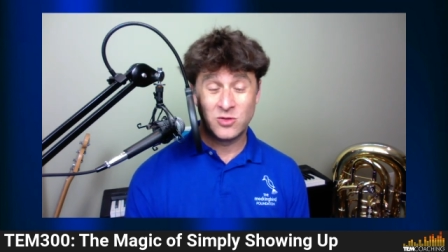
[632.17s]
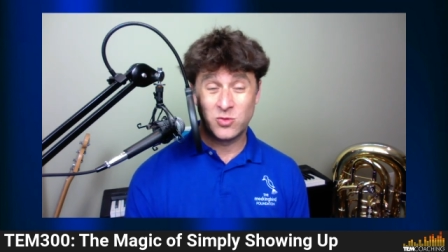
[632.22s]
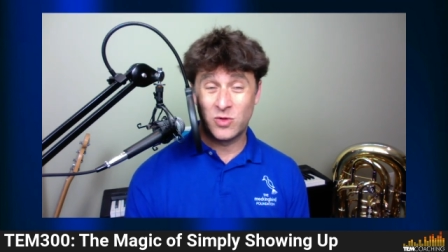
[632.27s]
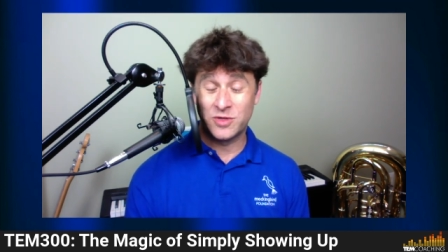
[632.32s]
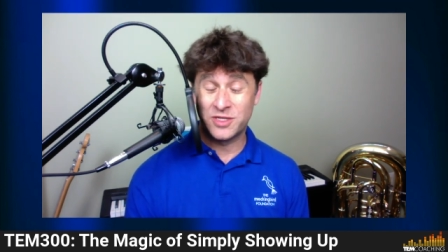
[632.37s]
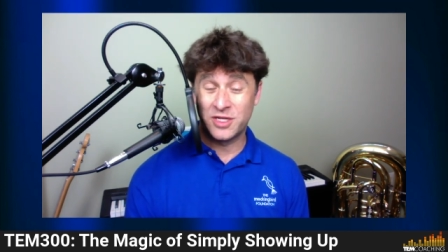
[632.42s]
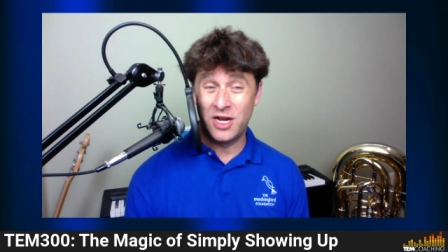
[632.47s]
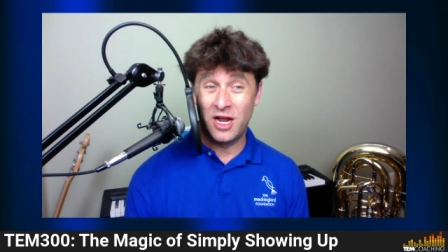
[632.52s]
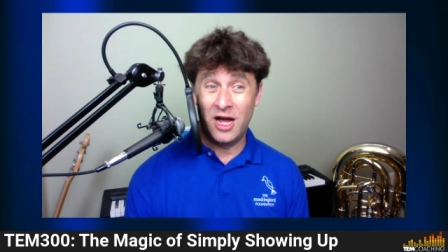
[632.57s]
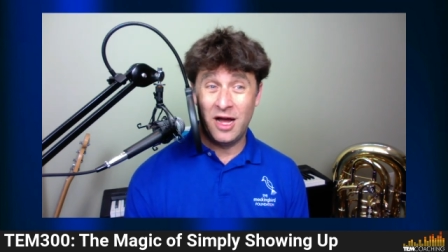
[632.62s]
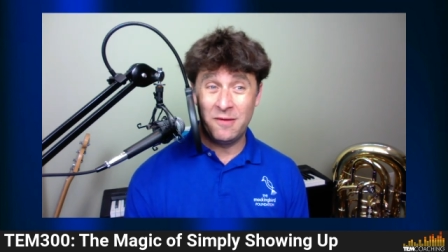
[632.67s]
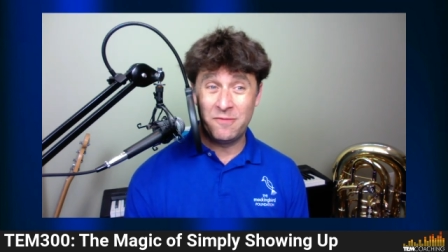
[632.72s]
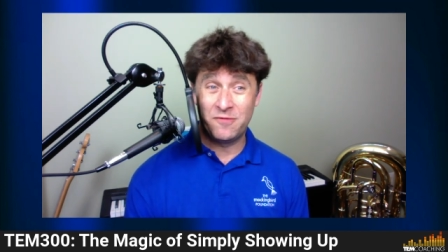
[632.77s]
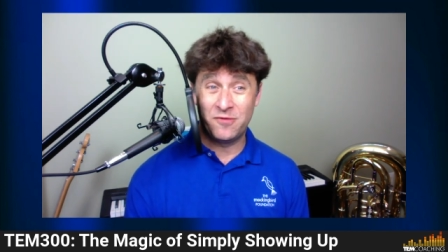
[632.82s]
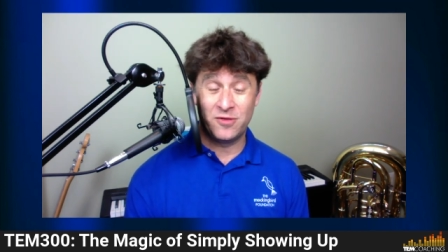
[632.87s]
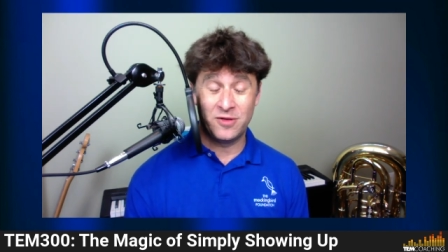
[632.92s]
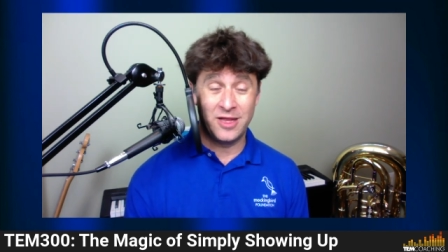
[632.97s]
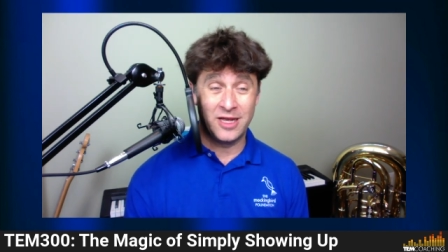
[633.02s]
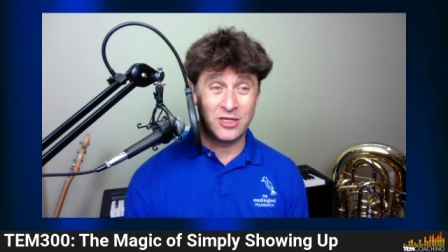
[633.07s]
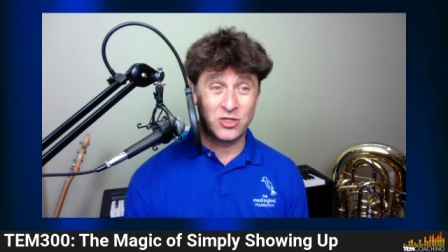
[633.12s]
Just wasn't
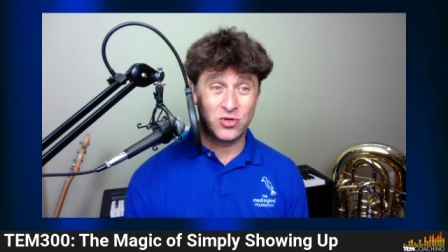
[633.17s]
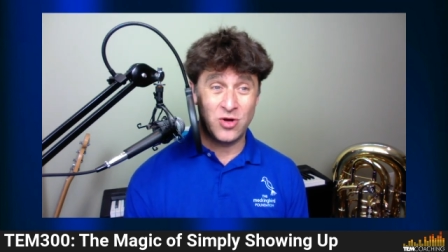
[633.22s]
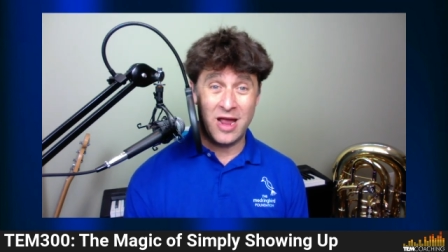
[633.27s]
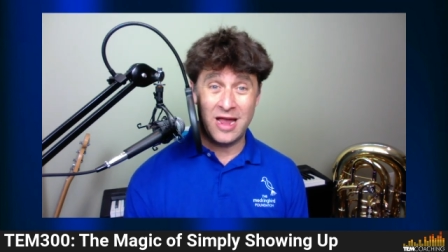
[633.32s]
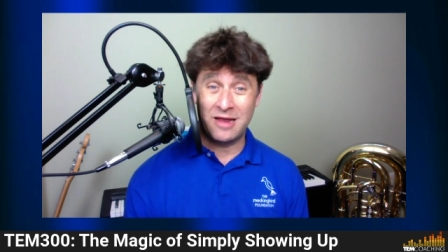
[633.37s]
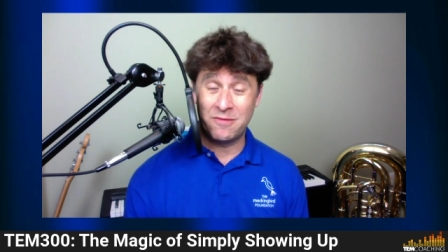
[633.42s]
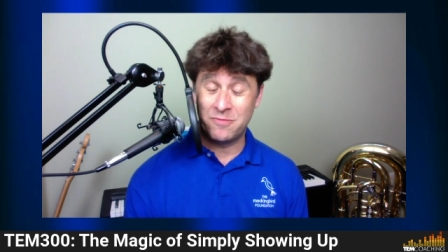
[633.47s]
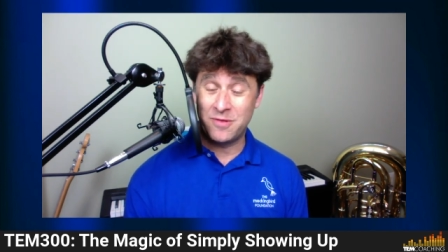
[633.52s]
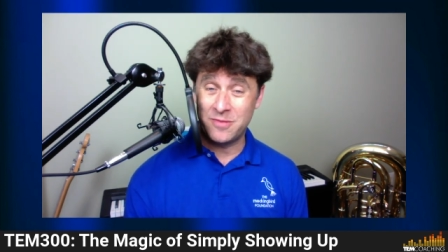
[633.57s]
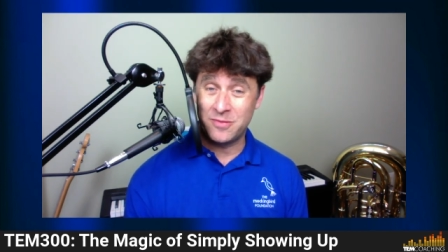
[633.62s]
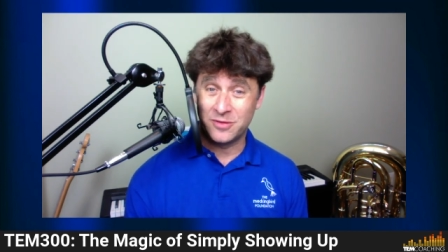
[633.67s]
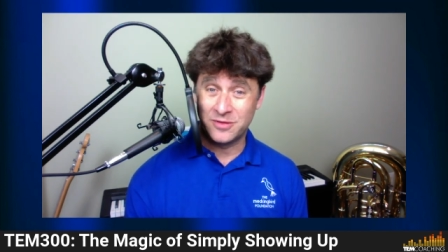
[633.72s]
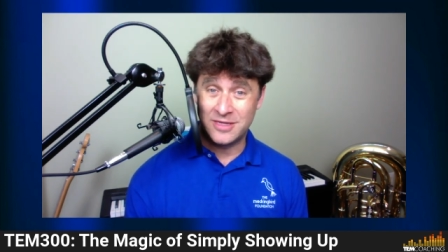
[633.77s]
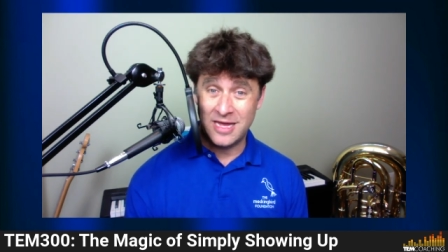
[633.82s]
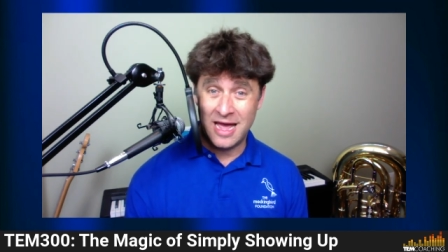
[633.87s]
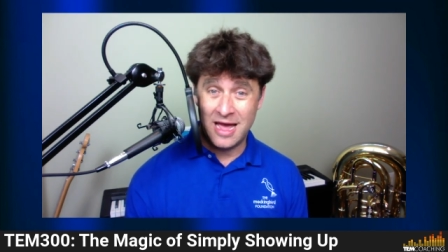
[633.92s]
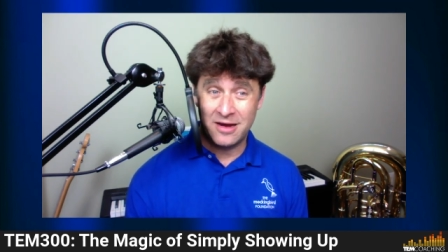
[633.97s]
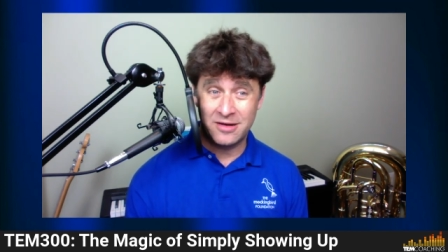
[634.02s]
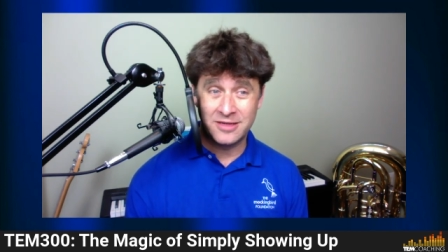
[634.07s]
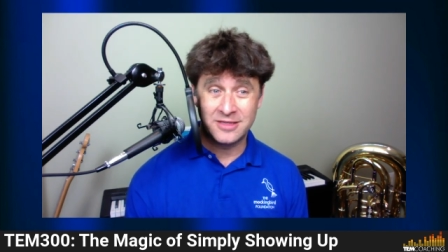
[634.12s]
up for like tracking people
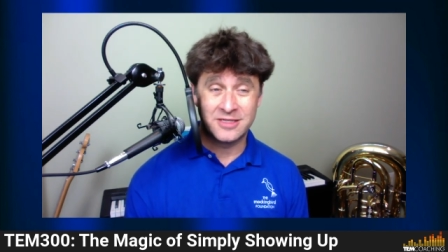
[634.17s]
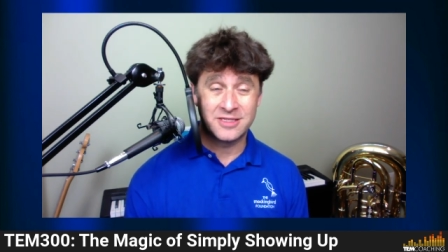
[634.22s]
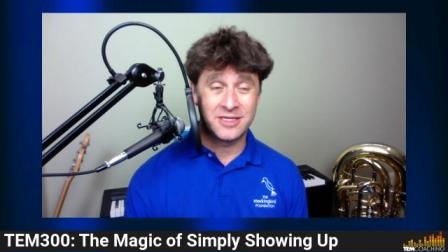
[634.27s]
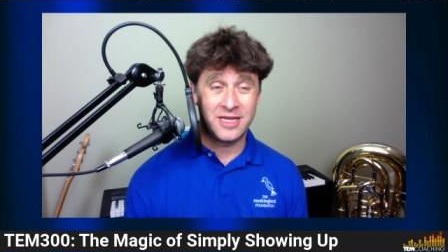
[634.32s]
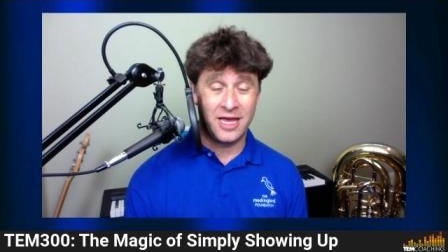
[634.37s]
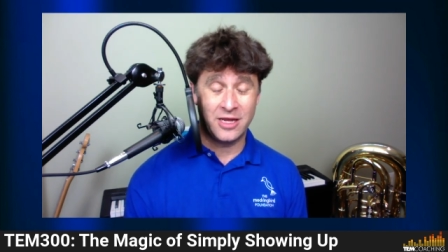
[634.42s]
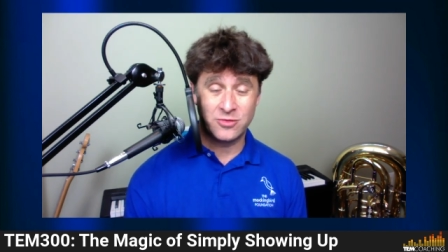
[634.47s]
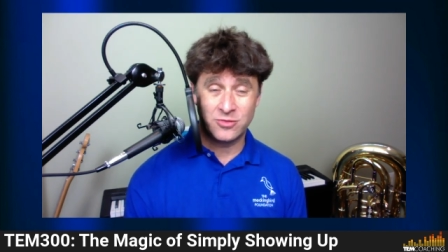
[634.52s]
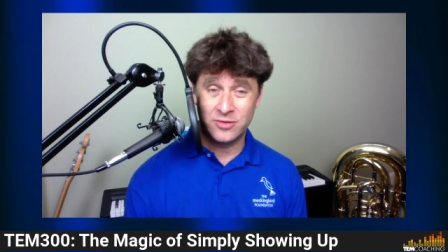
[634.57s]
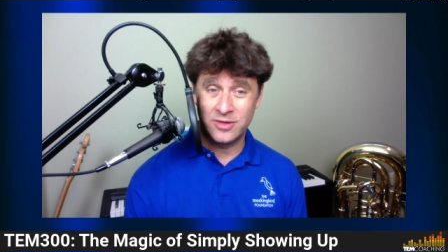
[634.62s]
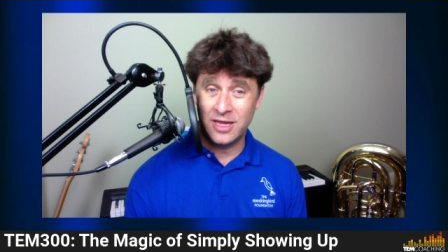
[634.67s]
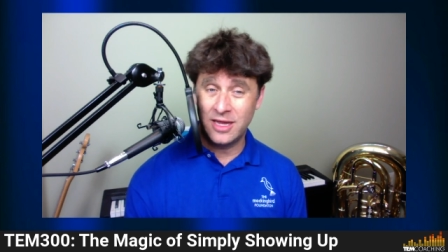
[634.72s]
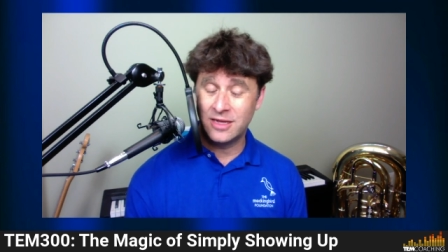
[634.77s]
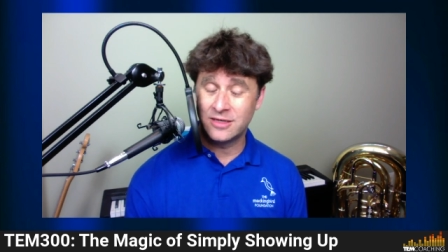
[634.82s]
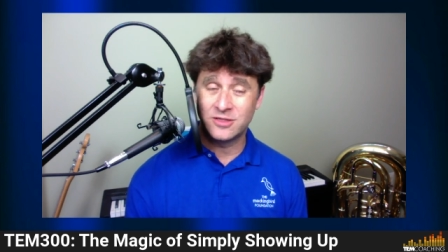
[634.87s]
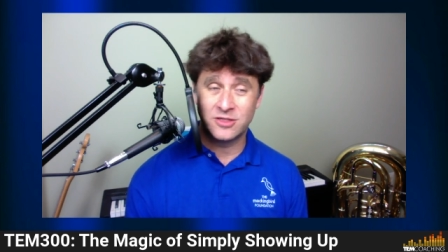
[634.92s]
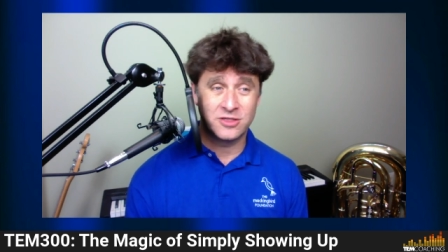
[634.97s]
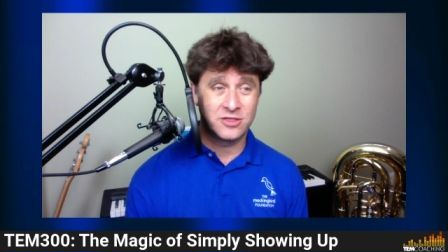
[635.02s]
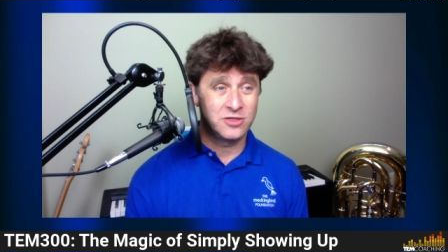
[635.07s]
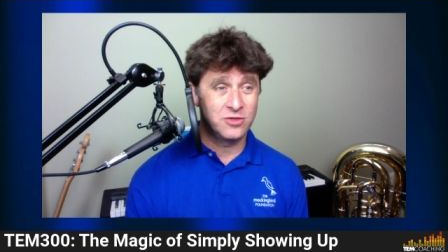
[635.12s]
down and scheduling
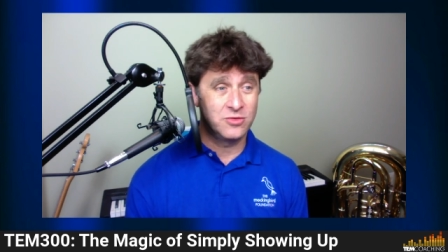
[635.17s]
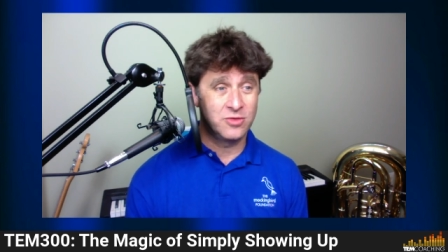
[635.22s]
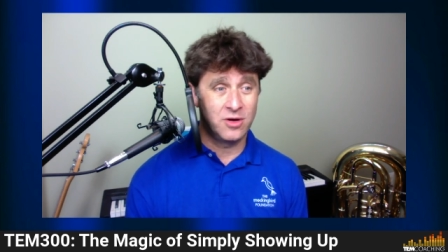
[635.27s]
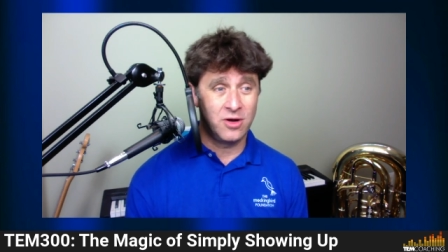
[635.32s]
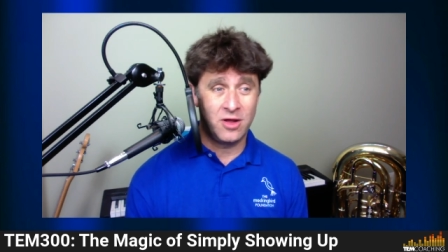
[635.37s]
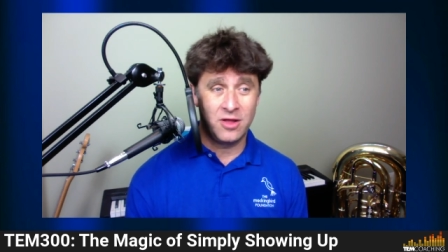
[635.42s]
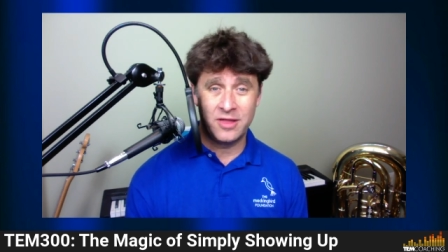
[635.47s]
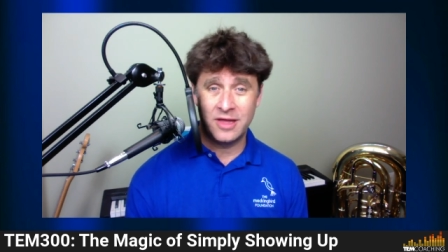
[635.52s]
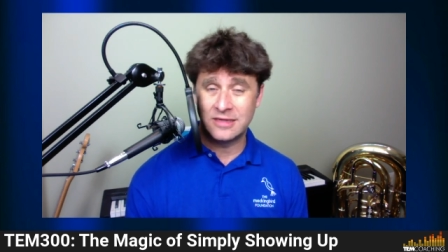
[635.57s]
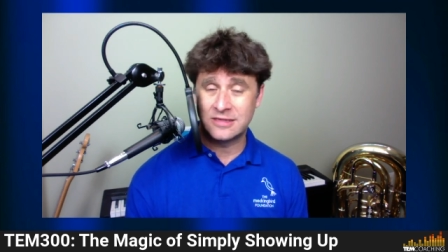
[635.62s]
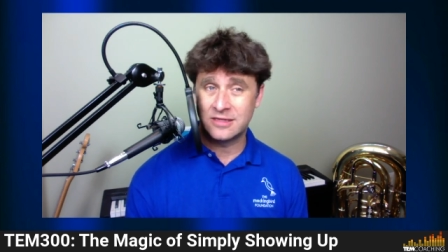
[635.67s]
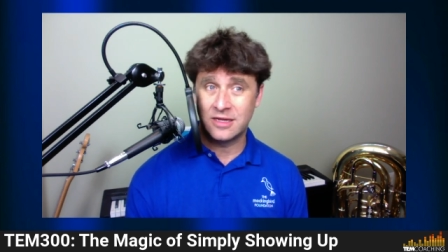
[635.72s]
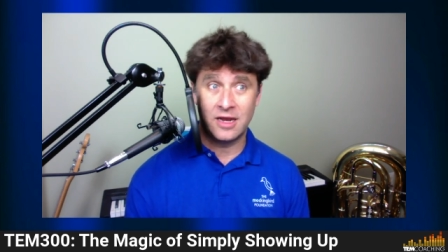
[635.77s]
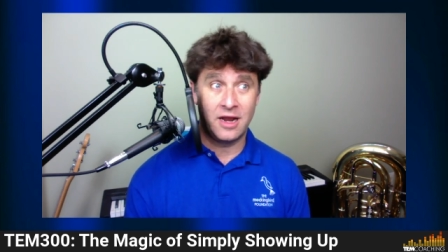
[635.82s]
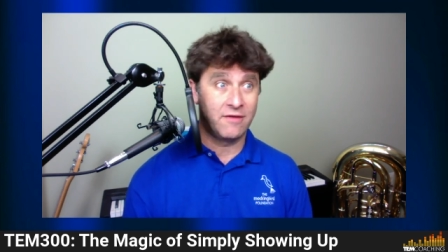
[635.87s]
it and just doing all that.